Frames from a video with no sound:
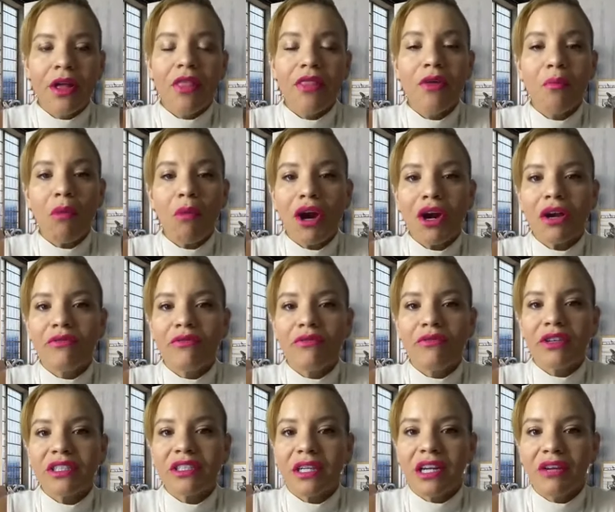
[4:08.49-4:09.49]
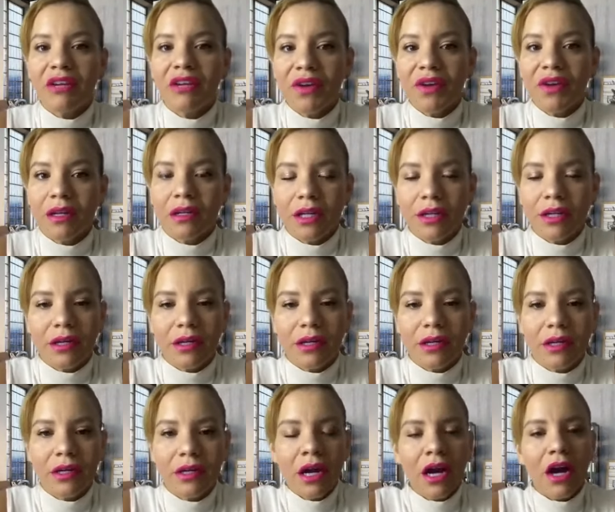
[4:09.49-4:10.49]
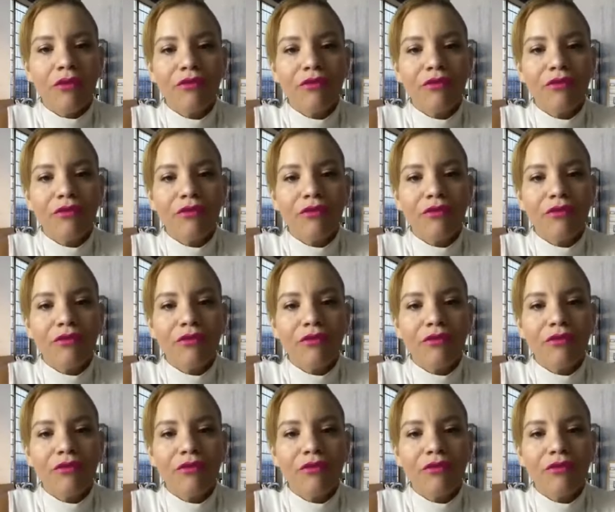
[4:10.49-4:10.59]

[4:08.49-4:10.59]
the mark of a significant leader,